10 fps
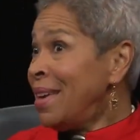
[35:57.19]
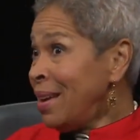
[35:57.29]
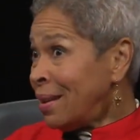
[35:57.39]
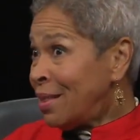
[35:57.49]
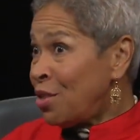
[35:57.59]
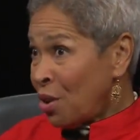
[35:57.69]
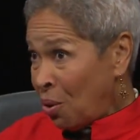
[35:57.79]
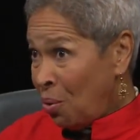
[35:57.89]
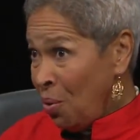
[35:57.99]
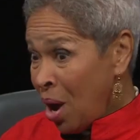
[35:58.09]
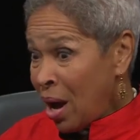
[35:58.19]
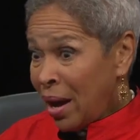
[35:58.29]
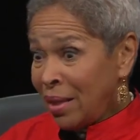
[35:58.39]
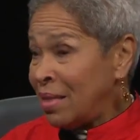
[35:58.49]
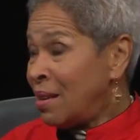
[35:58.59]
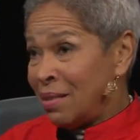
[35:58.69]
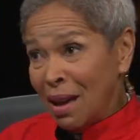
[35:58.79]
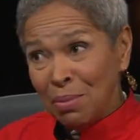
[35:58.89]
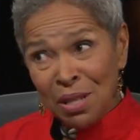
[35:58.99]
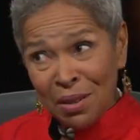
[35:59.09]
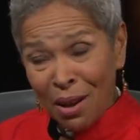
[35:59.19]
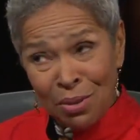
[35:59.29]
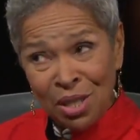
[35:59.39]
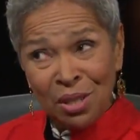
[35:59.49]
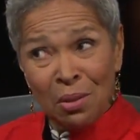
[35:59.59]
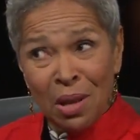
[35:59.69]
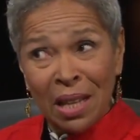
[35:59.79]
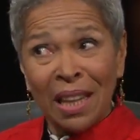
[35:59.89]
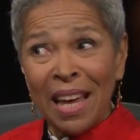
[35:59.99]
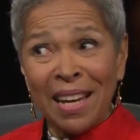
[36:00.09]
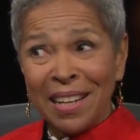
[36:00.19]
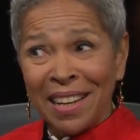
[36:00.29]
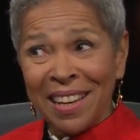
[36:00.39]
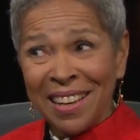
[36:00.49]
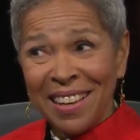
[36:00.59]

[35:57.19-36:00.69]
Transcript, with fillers: Then, though, I I'm st I was still Atlantic.